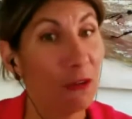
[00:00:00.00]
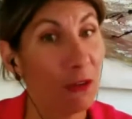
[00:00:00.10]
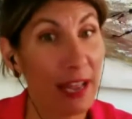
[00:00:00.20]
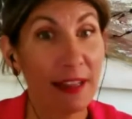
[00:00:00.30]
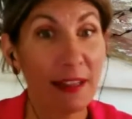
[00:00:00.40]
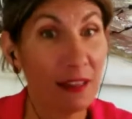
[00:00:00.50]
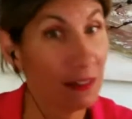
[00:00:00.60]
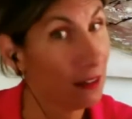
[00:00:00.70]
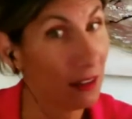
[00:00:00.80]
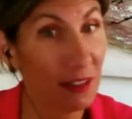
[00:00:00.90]
And then
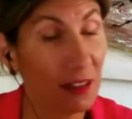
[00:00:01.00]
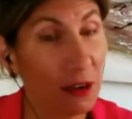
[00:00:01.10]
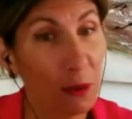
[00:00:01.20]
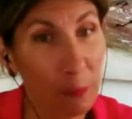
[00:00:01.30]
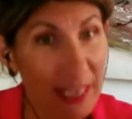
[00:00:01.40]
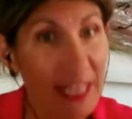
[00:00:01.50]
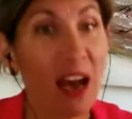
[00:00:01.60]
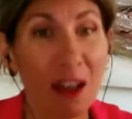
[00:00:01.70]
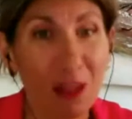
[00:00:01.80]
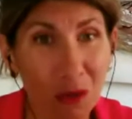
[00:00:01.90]
there are
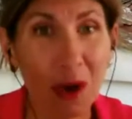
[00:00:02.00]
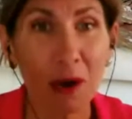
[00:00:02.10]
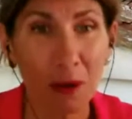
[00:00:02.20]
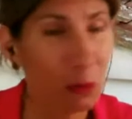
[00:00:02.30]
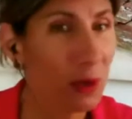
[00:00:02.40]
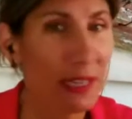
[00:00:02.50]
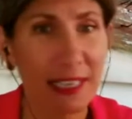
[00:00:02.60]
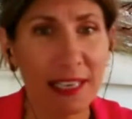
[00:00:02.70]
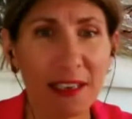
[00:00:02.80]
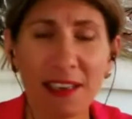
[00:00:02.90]
many other
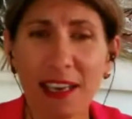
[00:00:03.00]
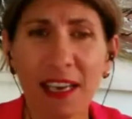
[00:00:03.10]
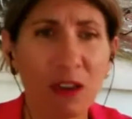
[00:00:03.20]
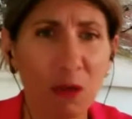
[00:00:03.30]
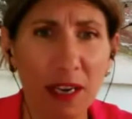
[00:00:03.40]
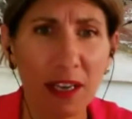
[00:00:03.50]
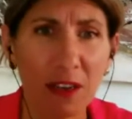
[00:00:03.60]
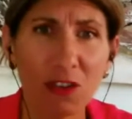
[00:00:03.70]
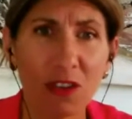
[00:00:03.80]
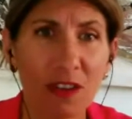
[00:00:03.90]
really key
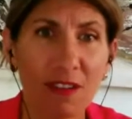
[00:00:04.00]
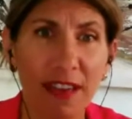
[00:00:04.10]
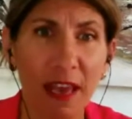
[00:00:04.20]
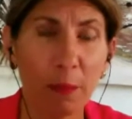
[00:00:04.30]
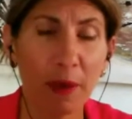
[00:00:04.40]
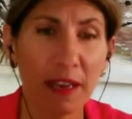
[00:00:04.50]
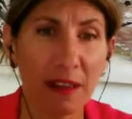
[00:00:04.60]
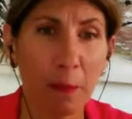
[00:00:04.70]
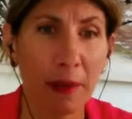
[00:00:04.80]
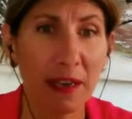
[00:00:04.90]
ingredients to this campaign
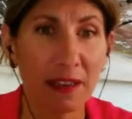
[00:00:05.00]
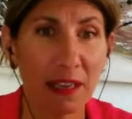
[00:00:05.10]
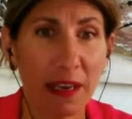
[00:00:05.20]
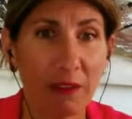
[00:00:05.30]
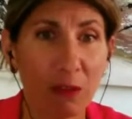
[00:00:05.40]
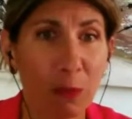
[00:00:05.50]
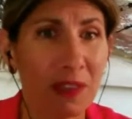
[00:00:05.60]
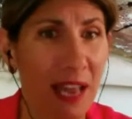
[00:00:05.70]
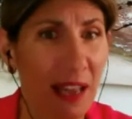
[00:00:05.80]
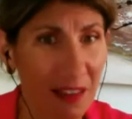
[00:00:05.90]
that made it lift,
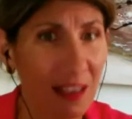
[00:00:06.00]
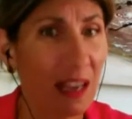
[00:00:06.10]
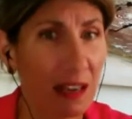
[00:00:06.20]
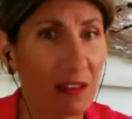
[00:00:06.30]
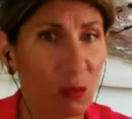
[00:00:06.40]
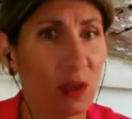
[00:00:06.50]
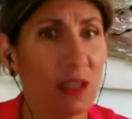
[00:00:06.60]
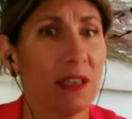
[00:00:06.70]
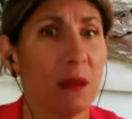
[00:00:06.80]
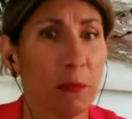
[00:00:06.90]
but I think that's
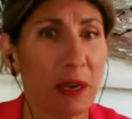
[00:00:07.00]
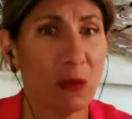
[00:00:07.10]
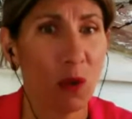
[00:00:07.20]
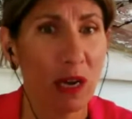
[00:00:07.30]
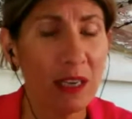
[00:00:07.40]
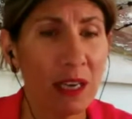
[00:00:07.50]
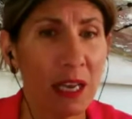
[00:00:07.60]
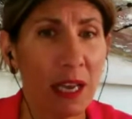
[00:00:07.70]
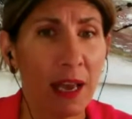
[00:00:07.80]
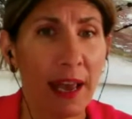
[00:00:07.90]
really the main one.
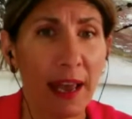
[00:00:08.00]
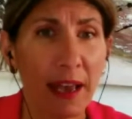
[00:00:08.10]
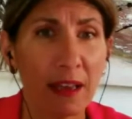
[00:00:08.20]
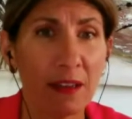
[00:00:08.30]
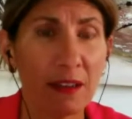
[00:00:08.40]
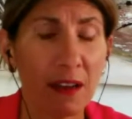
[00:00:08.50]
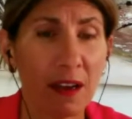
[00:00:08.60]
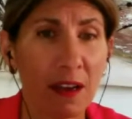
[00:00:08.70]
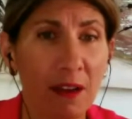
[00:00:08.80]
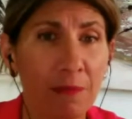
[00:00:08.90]
And
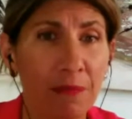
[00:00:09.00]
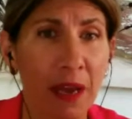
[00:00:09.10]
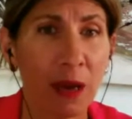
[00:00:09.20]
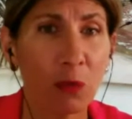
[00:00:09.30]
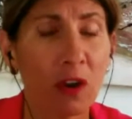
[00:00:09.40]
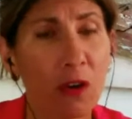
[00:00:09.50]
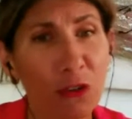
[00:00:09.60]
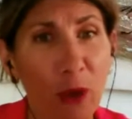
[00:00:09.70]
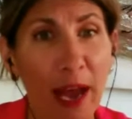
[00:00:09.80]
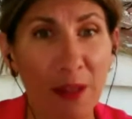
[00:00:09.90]
I would
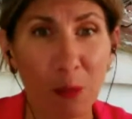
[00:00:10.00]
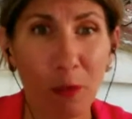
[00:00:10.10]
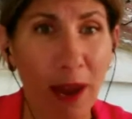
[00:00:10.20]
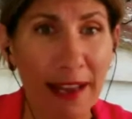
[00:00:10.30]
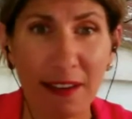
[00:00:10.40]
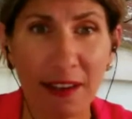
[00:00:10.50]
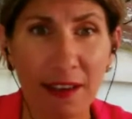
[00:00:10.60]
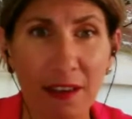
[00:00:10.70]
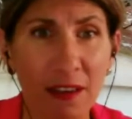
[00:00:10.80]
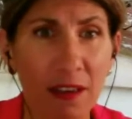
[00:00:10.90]
also add the branding.
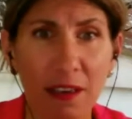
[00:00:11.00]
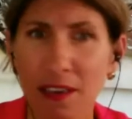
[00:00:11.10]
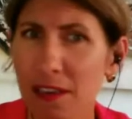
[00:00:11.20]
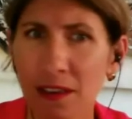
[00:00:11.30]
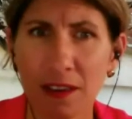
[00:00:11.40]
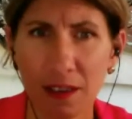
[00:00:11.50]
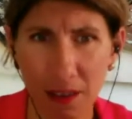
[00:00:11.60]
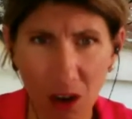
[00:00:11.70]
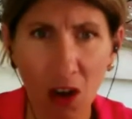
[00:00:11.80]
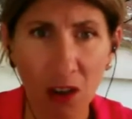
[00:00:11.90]

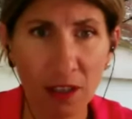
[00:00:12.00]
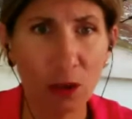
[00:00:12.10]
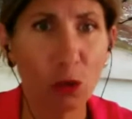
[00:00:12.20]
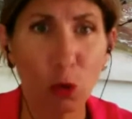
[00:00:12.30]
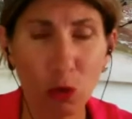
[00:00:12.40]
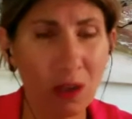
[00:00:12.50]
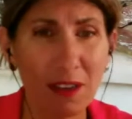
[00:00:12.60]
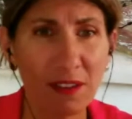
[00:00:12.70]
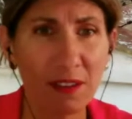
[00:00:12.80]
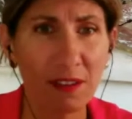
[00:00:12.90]
He called it the
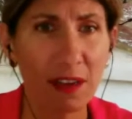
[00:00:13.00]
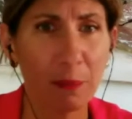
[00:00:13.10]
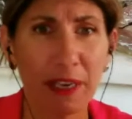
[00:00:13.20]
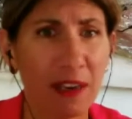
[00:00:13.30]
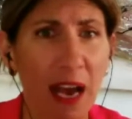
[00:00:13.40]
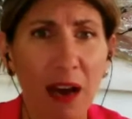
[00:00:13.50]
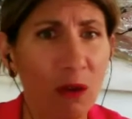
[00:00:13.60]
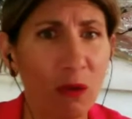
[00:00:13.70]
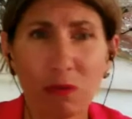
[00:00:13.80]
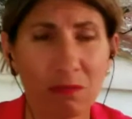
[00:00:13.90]
coolest. I mean, how